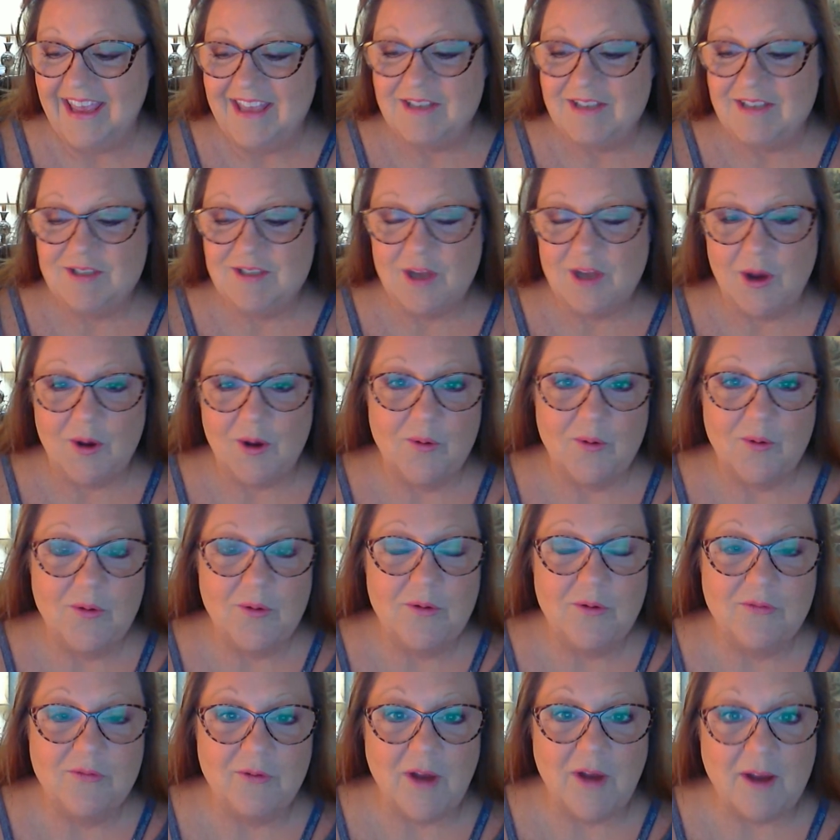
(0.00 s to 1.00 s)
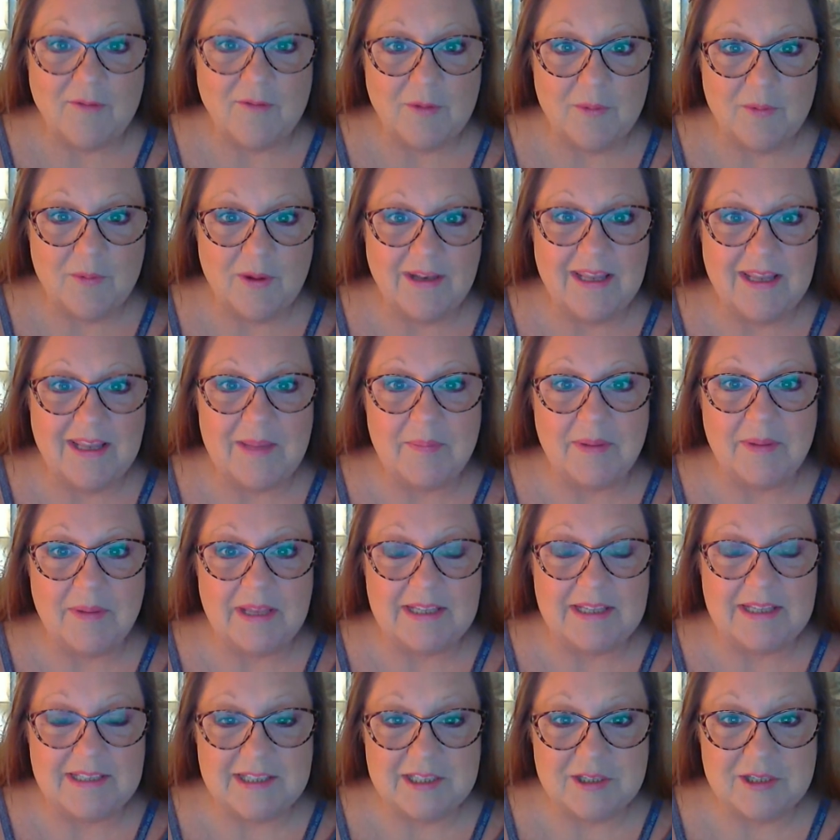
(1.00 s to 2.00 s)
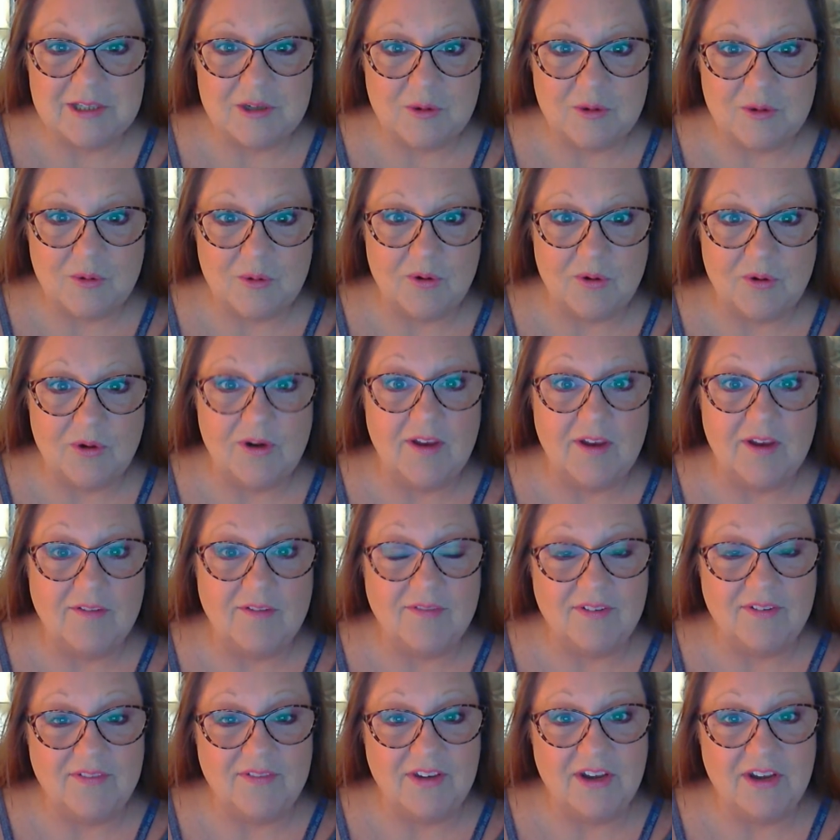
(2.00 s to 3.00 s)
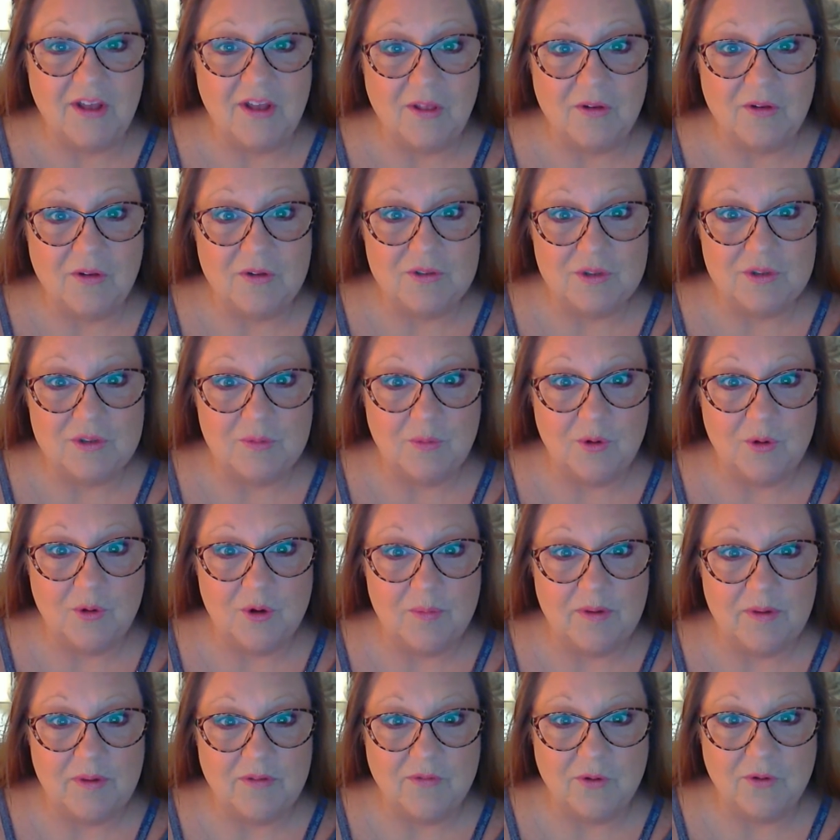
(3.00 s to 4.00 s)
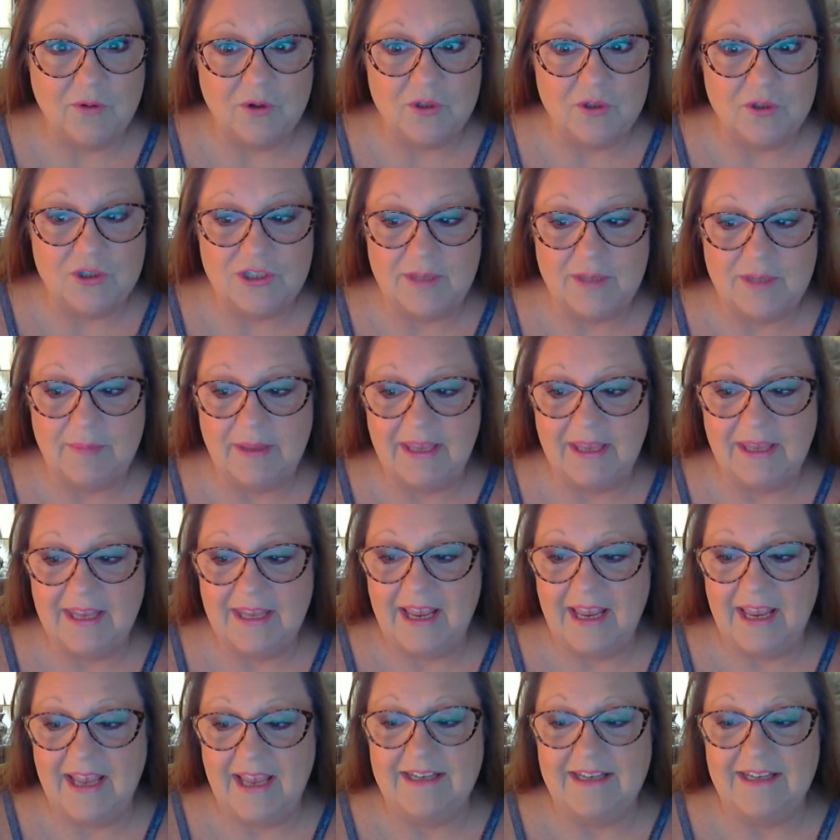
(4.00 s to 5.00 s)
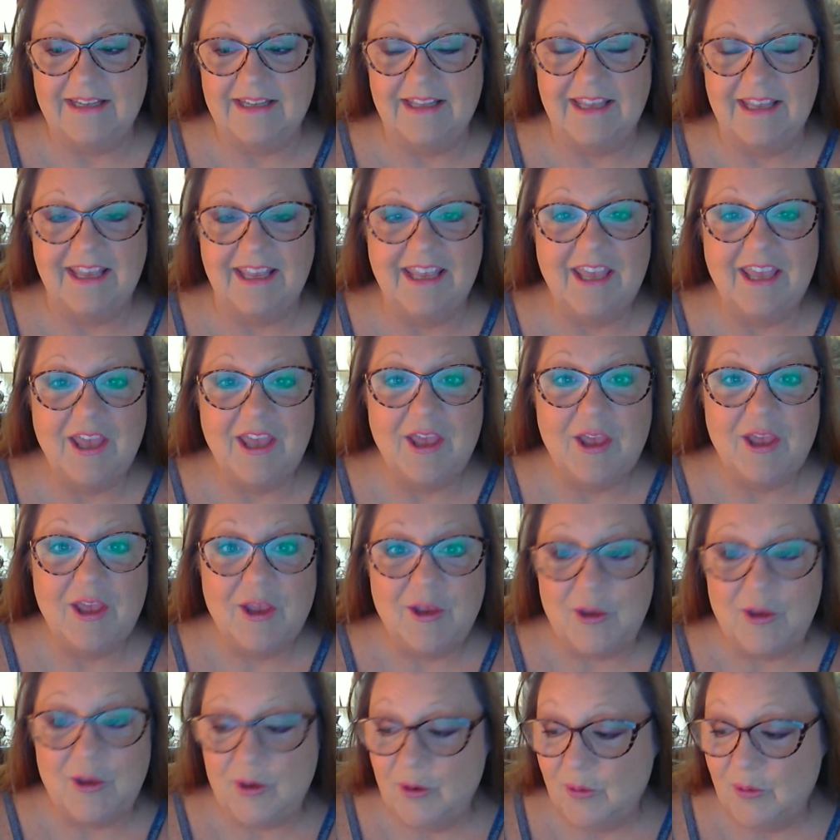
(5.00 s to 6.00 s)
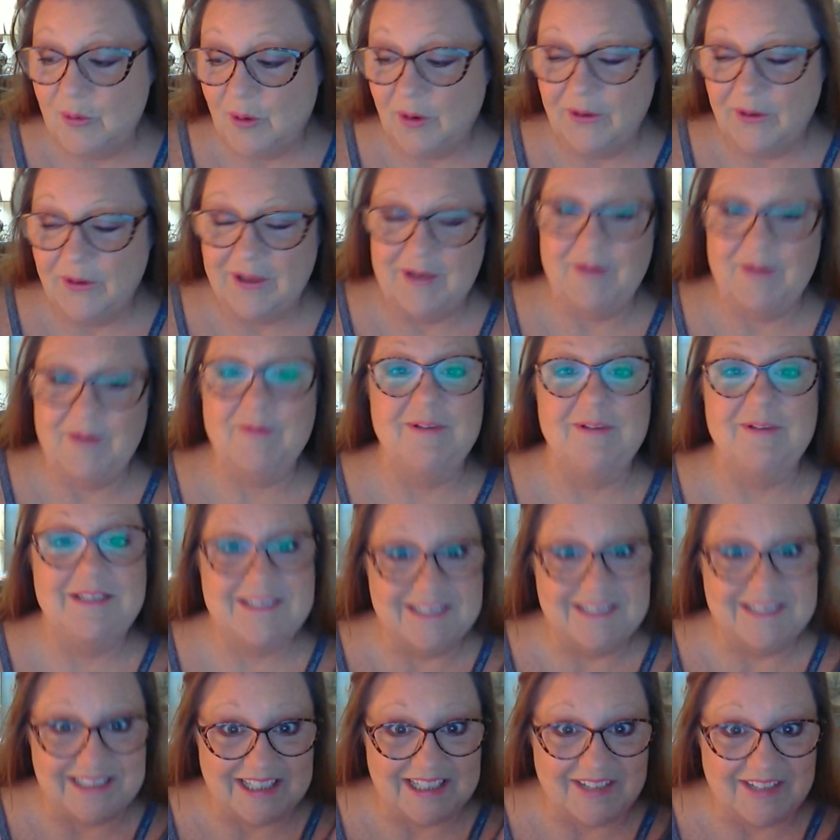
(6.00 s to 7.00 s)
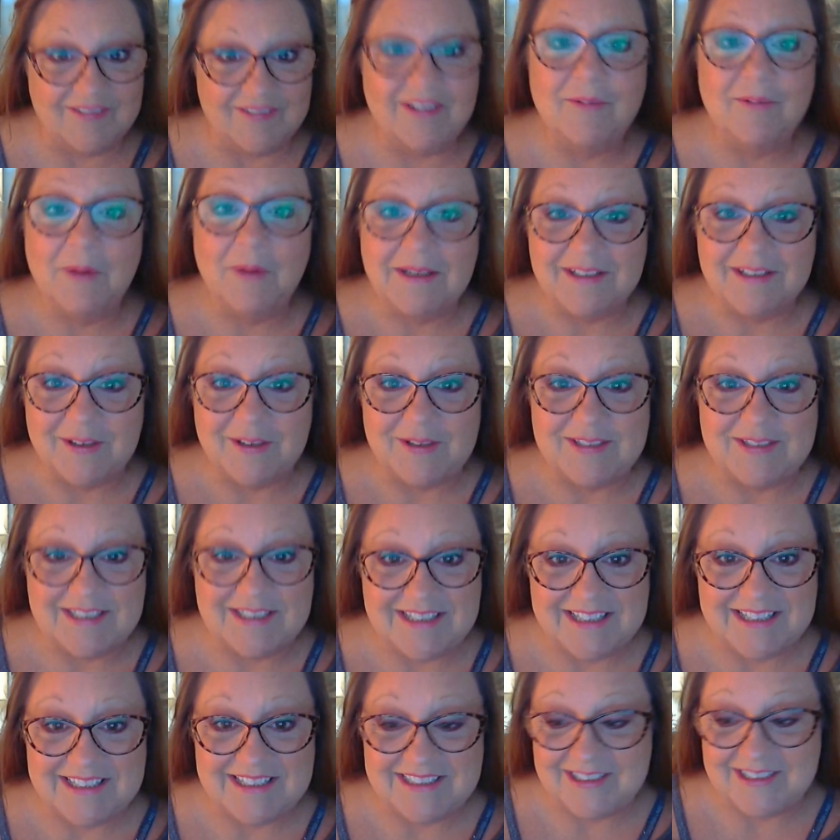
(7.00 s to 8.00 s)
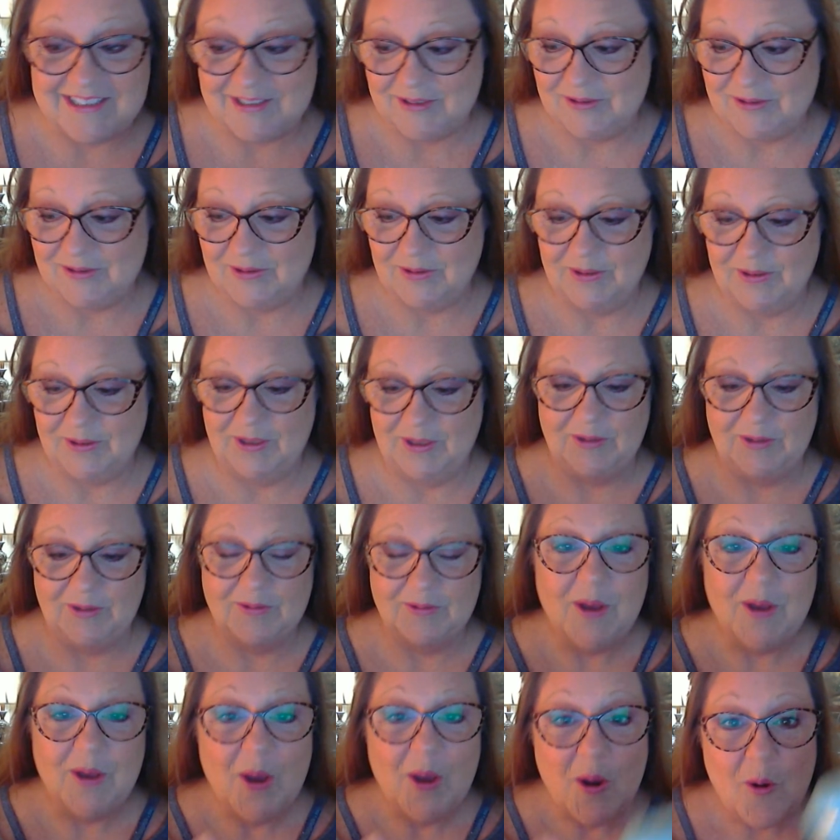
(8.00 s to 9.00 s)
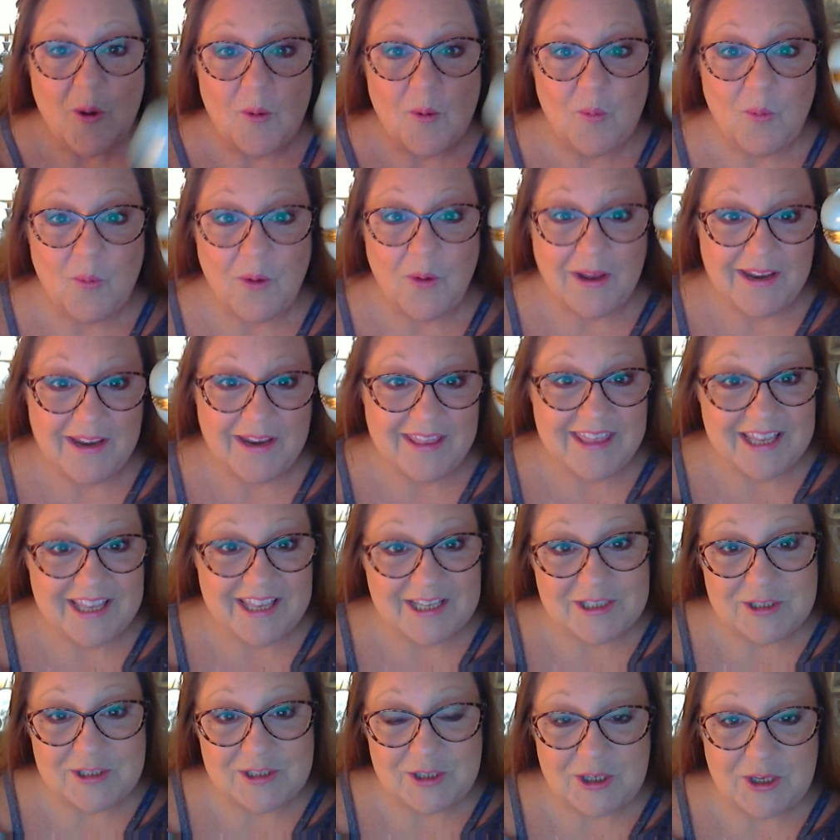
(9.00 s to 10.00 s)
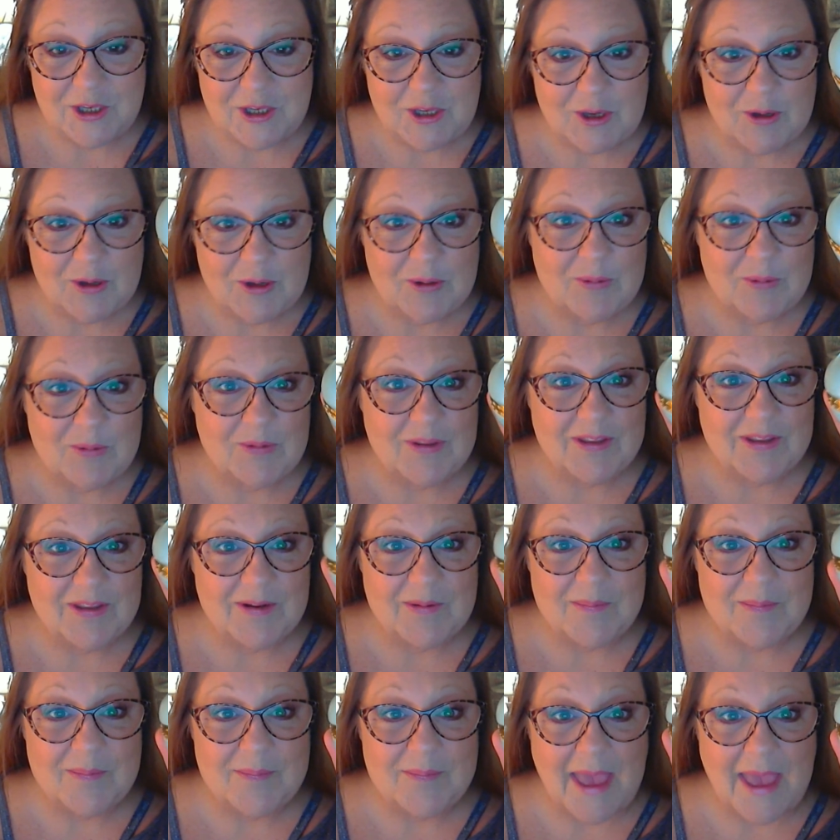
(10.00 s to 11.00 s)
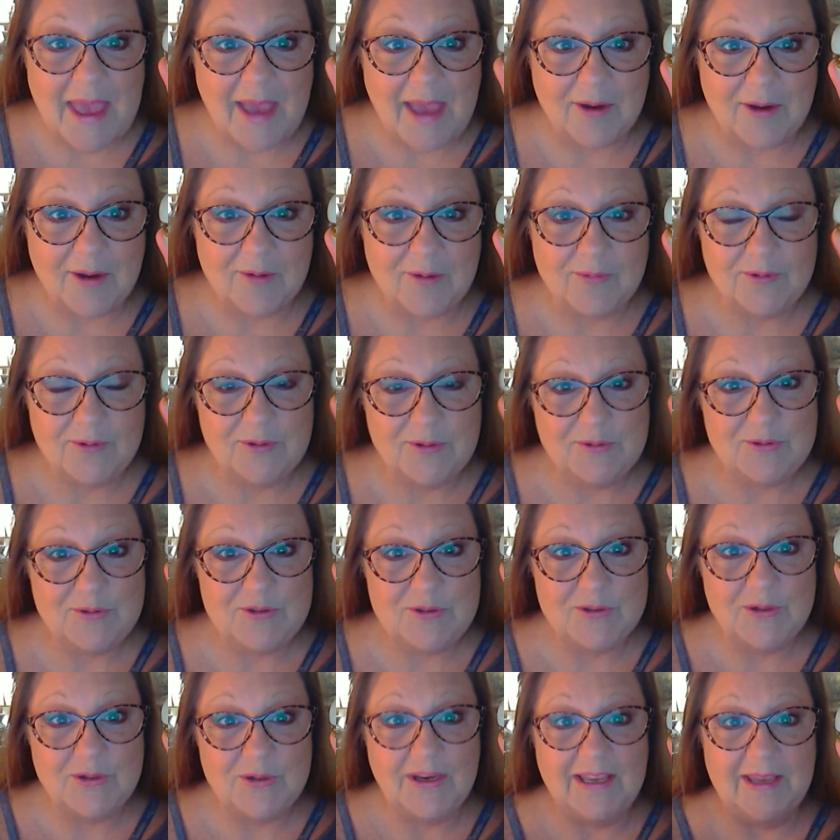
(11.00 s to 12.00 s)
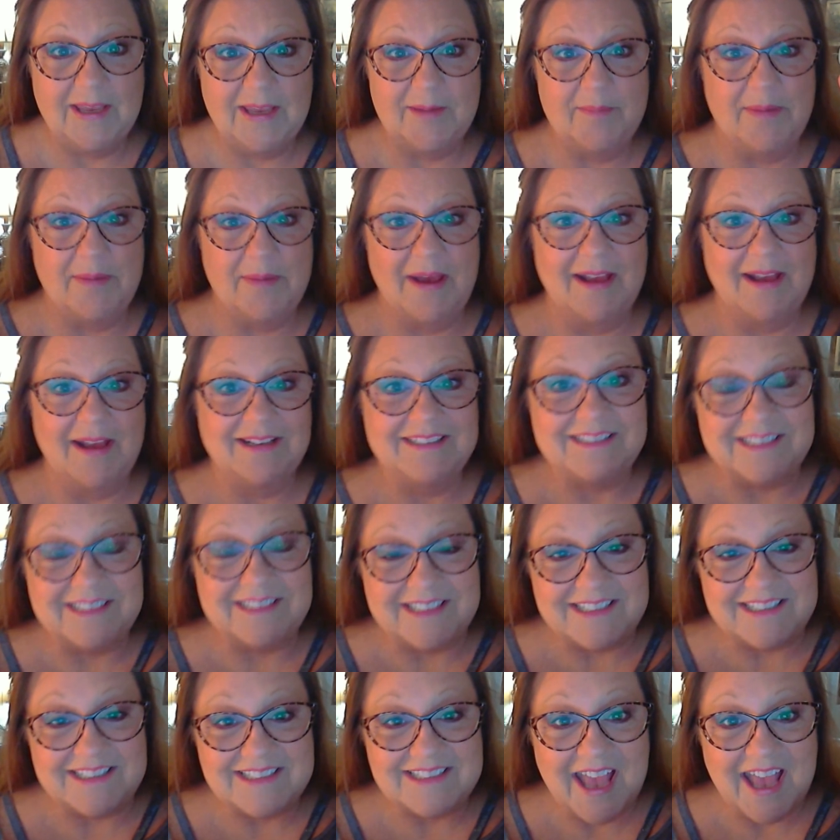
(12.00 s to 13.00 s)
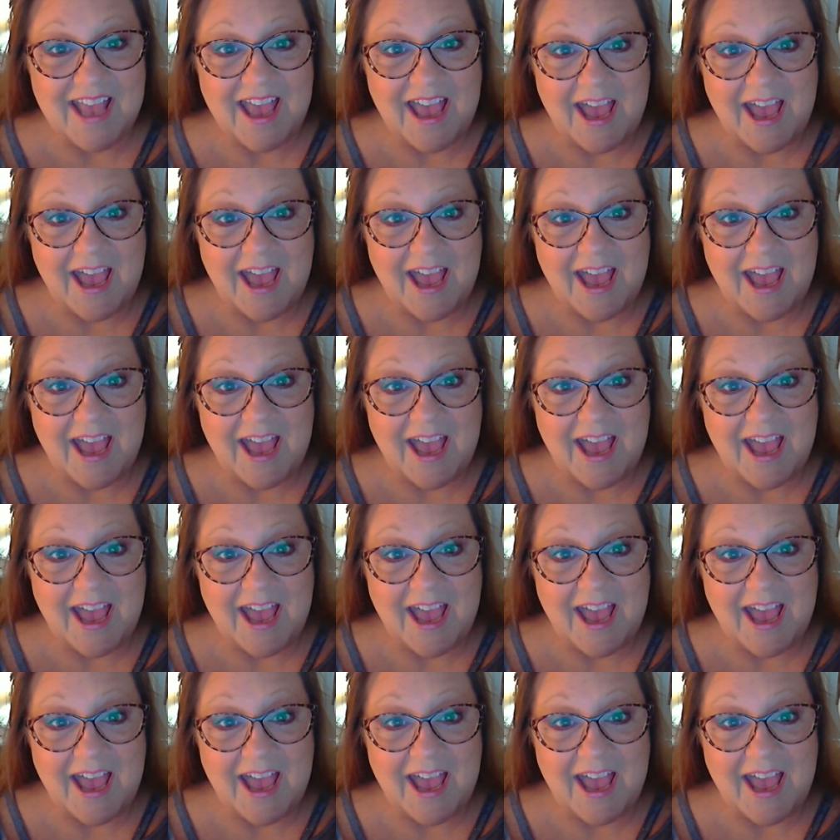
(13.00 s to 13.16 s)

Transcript: So for everyone that places an order of $50 or more before shipping and handling, you are going to receive, wait till you see these are so cute, one of these cute little macaroon trinket boxes.